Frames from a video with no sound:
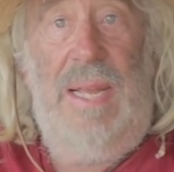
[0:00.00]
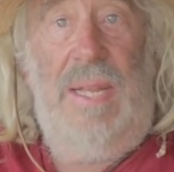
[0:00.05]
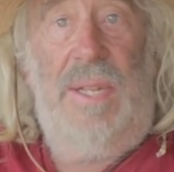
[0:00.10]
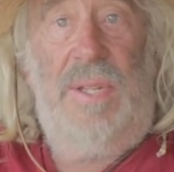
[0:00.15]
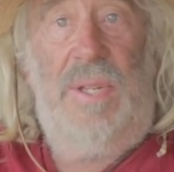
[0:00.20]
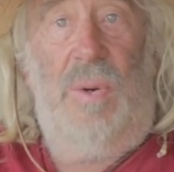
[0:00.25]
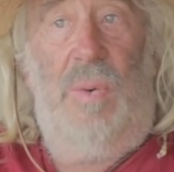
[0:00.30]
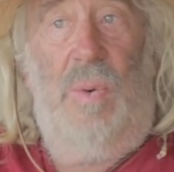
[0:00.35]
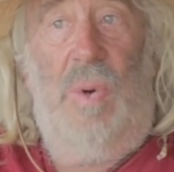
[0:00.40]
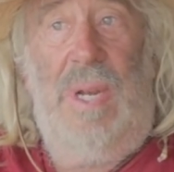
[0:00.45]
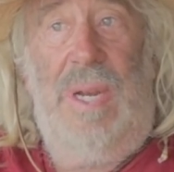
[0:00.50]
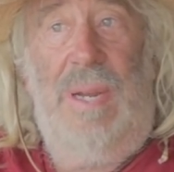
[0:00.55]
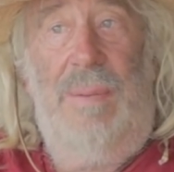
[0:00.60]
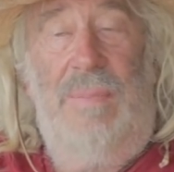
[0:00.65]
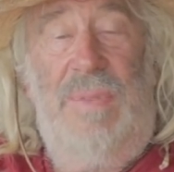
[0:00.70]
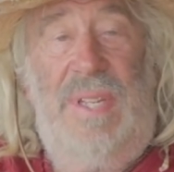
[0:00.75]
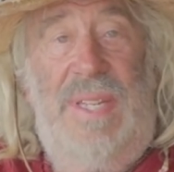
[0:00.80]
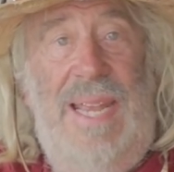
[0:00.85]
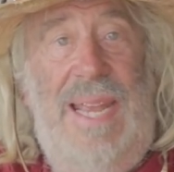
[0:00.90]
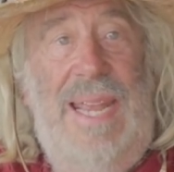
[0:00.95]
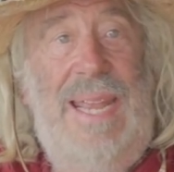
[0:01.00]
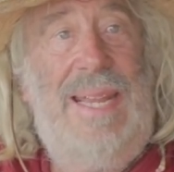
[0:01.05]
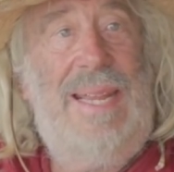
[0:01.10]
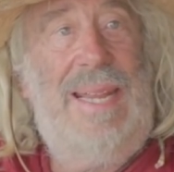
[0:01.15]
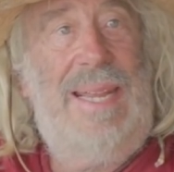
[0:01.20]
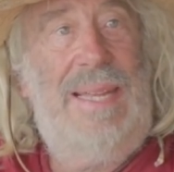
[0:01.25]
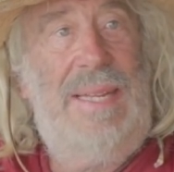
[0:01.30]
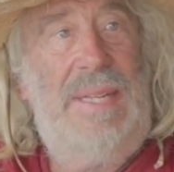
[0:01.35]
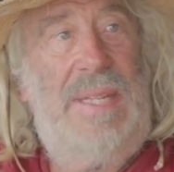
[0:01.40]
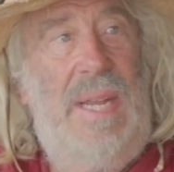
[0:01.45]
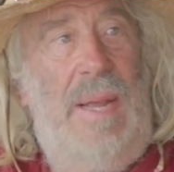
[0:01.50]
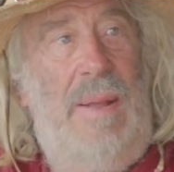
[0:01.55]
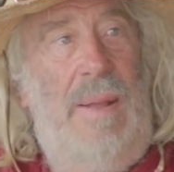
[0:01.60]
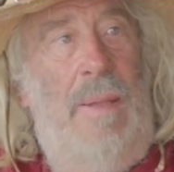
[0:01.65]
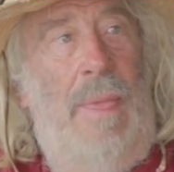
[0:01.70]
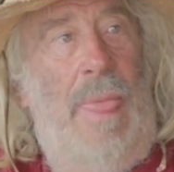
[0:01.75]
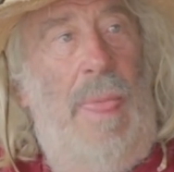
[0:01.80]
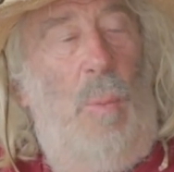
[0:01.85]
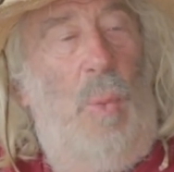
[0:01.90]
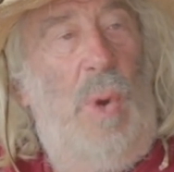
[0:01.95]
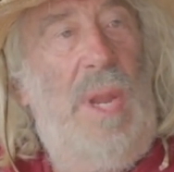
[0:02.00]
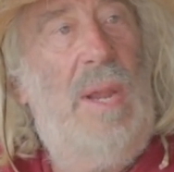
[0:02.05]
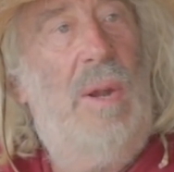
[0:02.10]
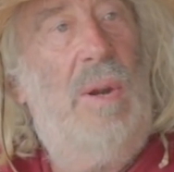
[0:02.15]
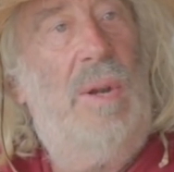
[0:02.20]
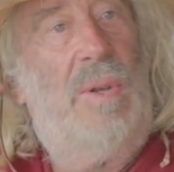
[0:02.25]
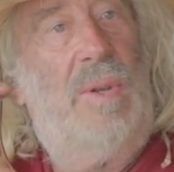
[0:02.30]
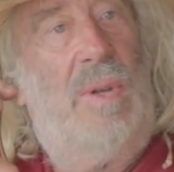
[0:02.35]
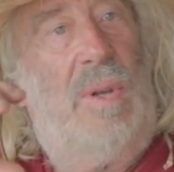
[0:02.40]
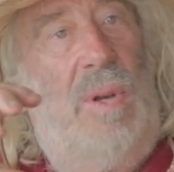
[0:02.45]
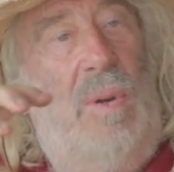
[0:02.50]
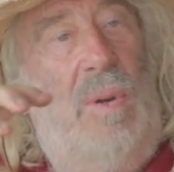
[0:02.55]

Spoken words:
So what I'm saying is we are